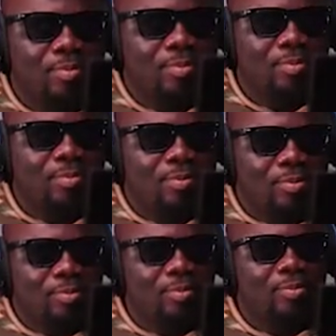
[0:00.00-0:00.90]

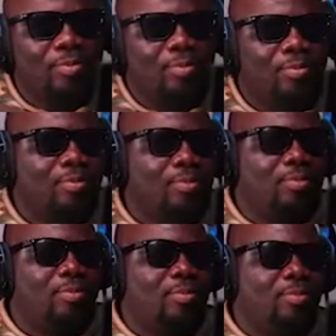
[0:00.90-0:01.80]

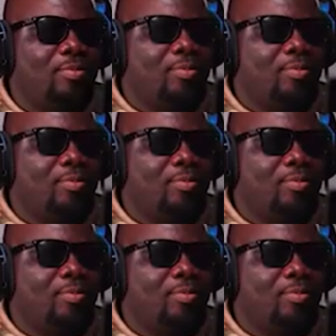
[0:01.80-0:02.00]
This person isn't speaking.